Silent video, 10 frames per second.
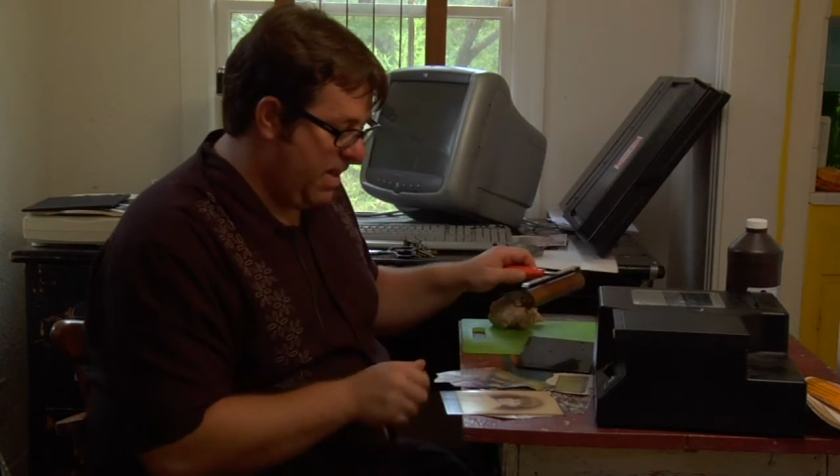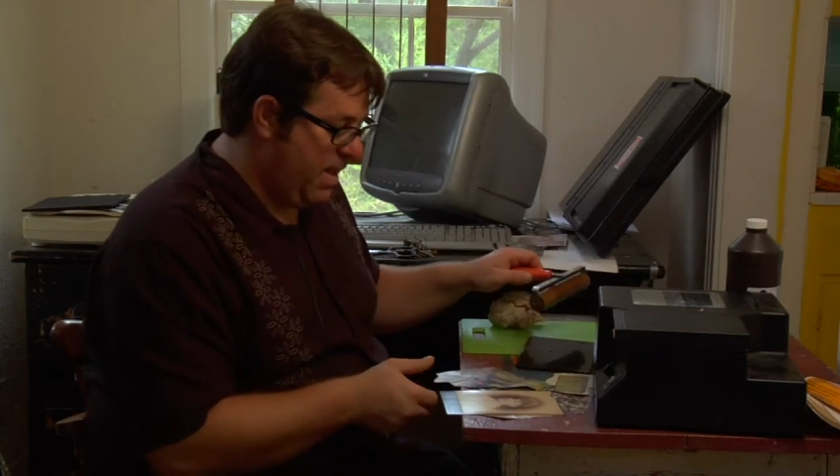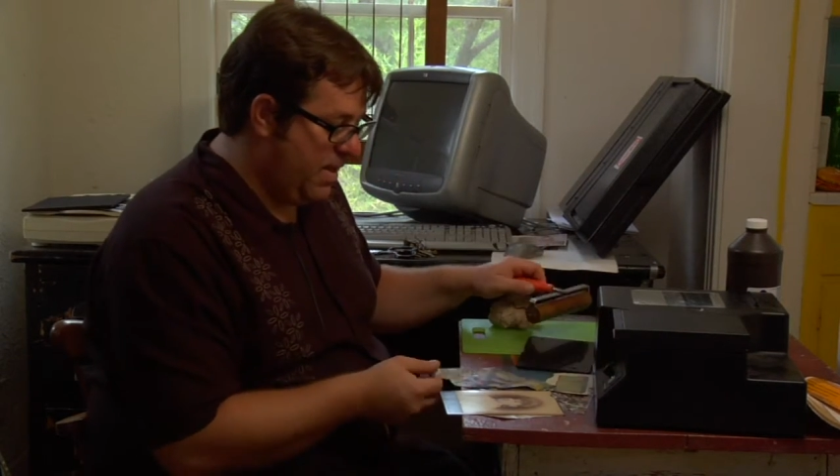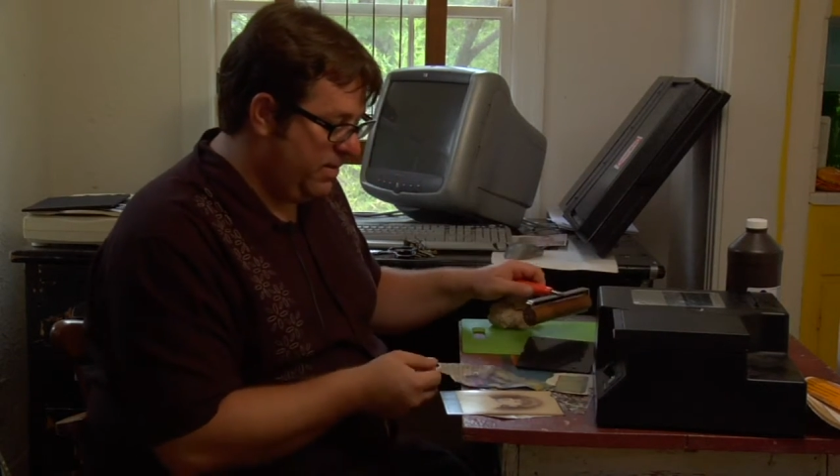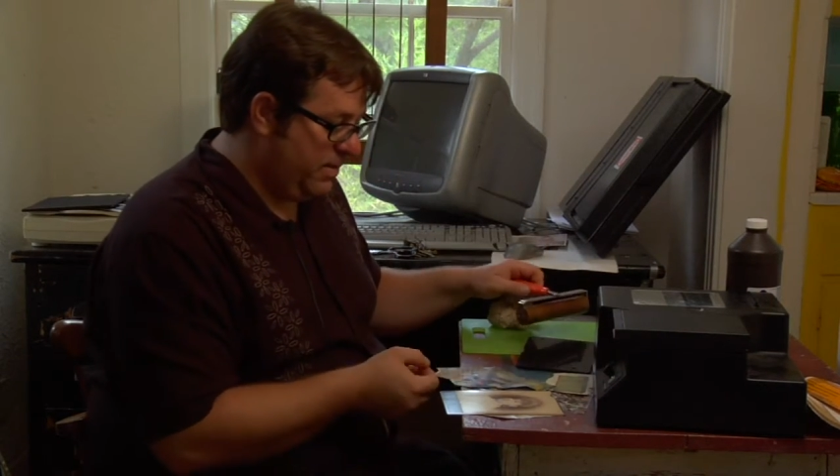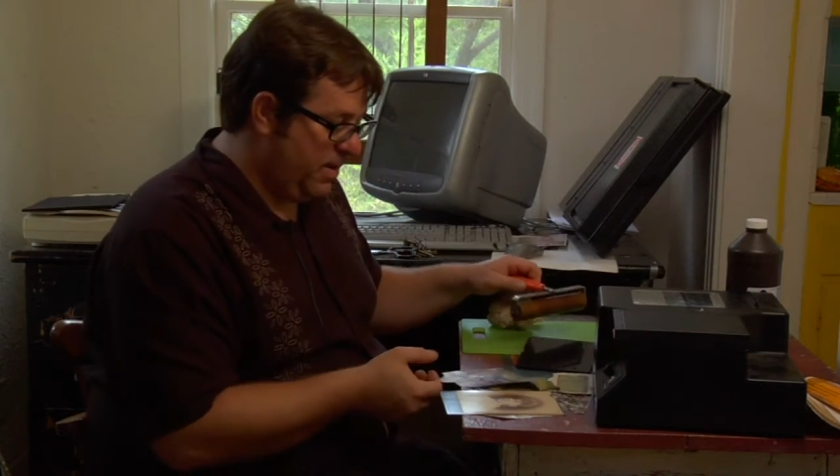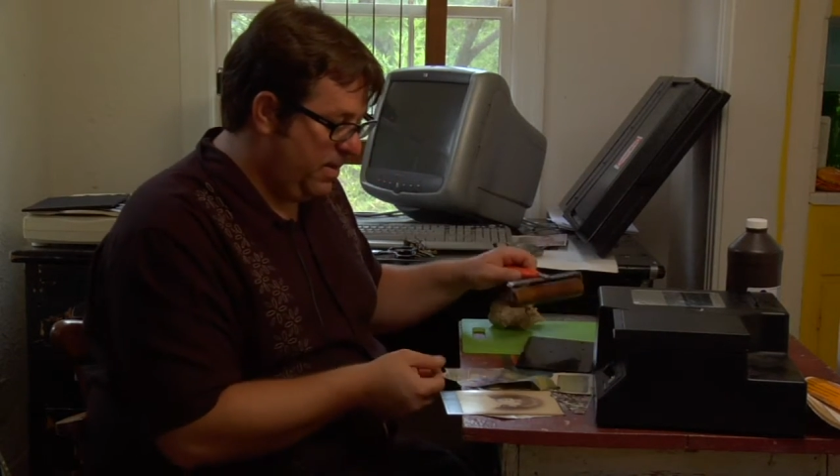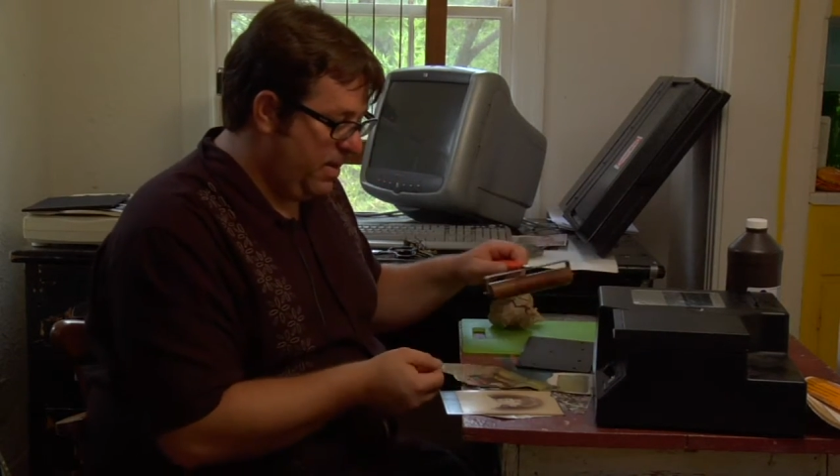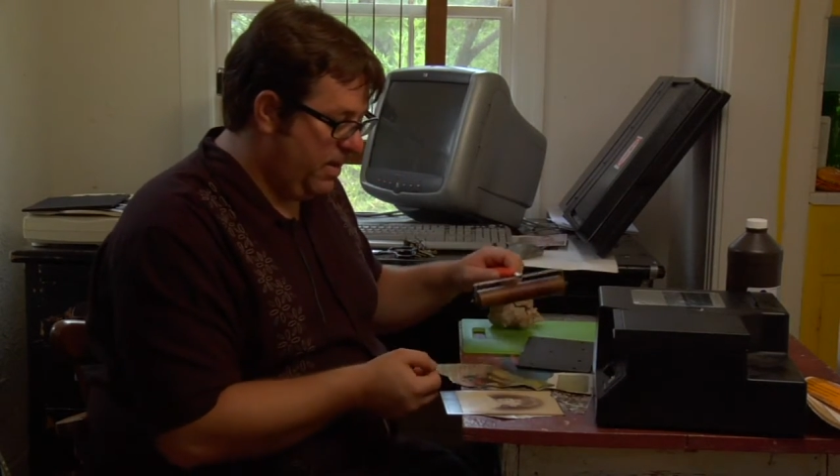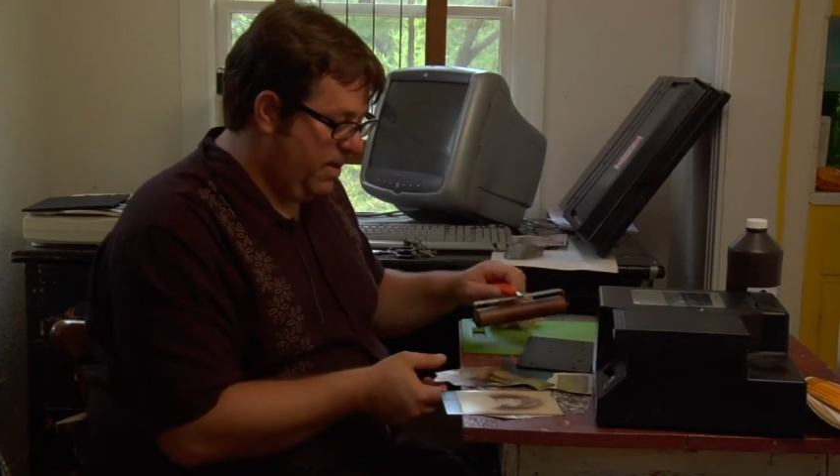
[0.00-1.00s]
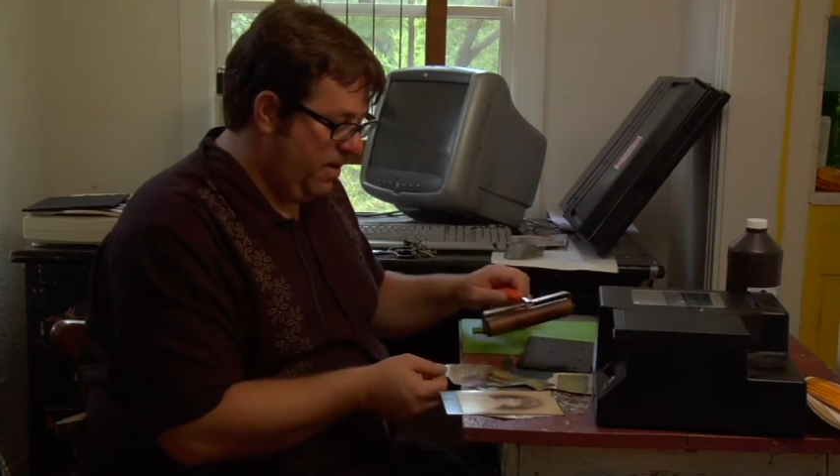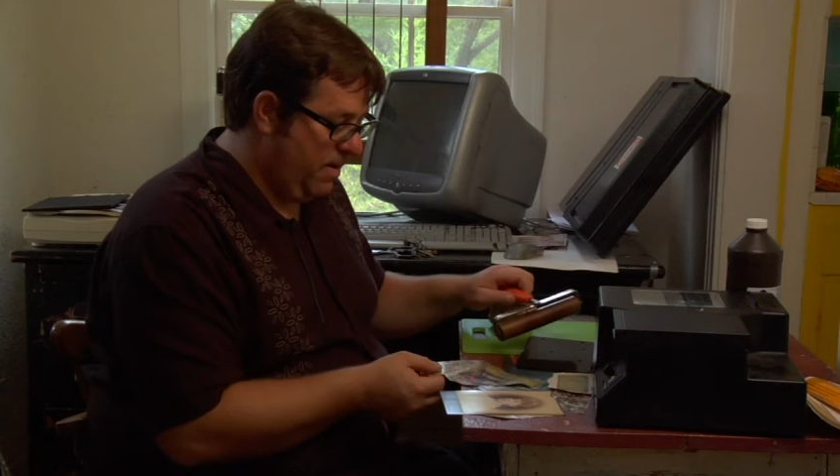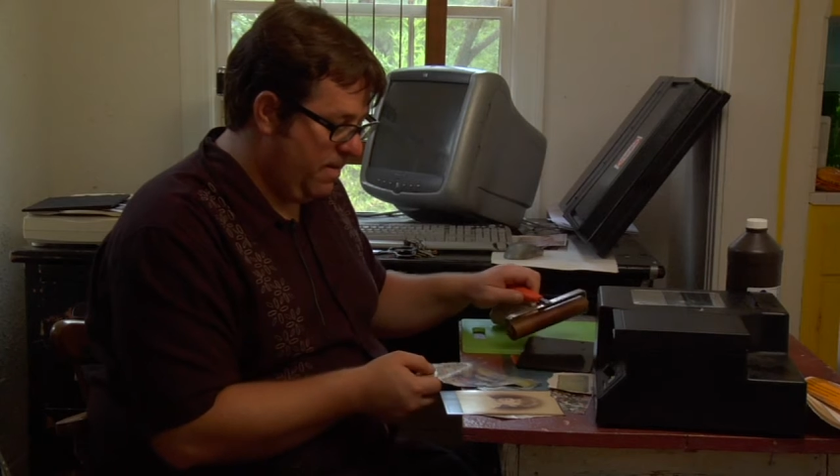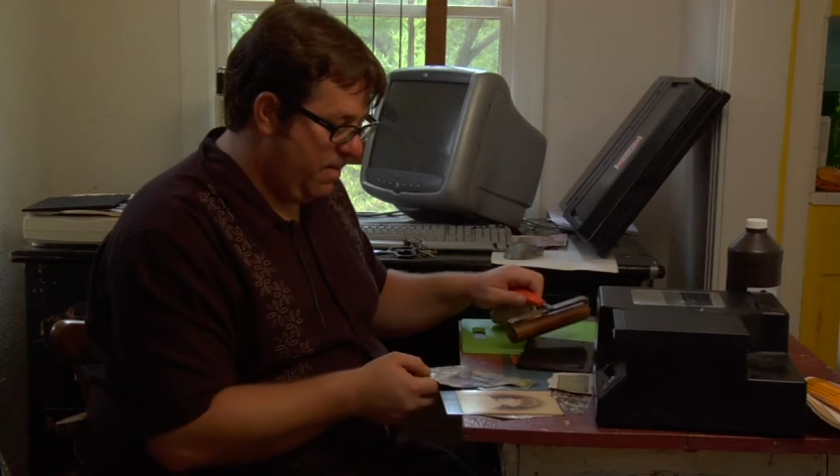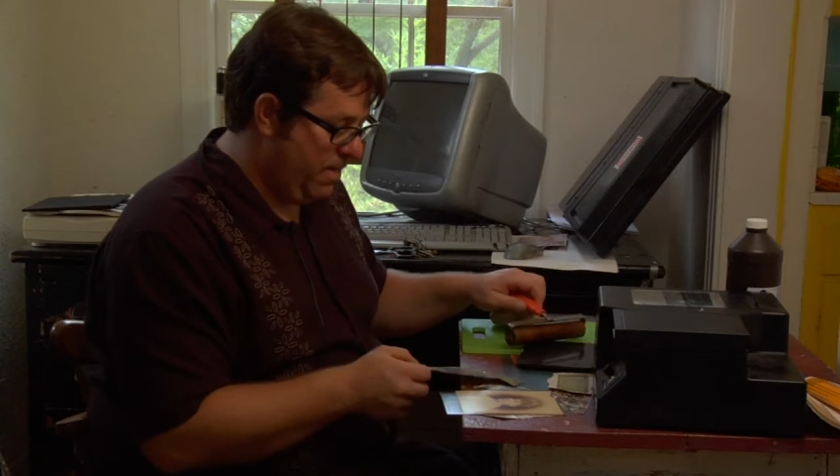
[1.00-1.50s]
ads that I like here.